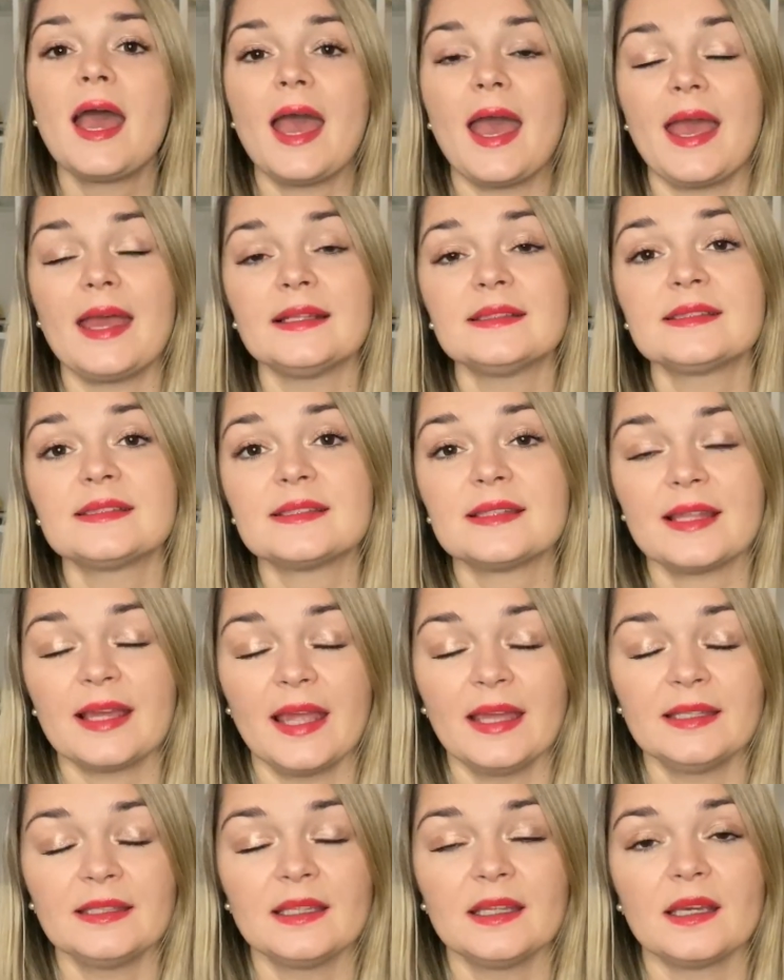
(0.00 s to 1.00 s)
And
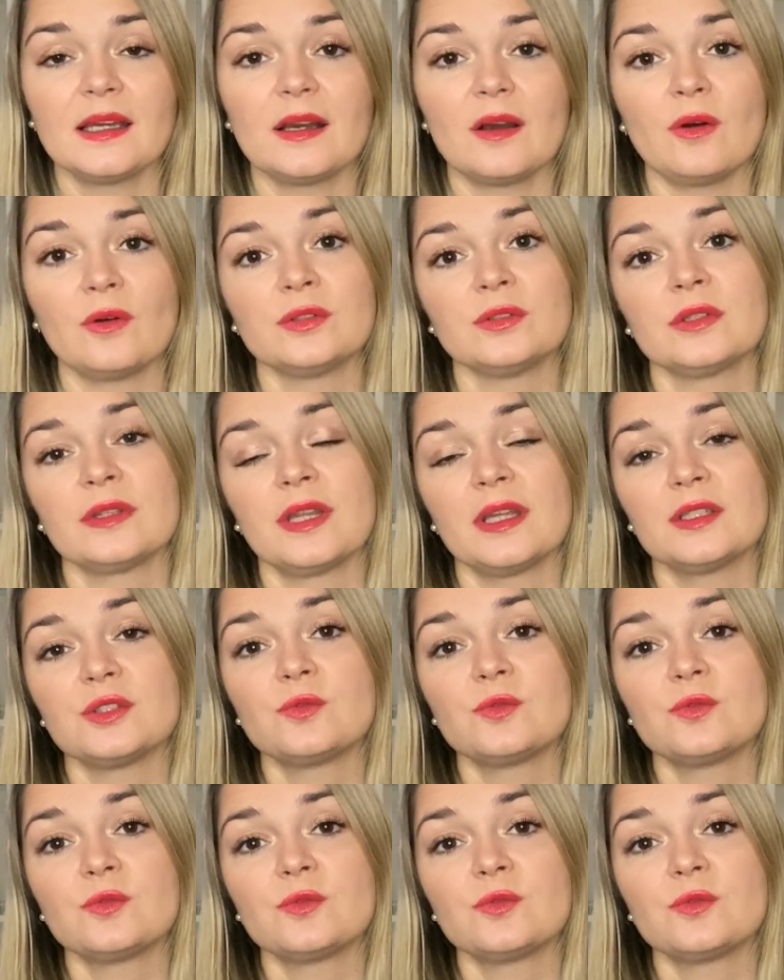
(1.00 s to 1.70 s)
then on the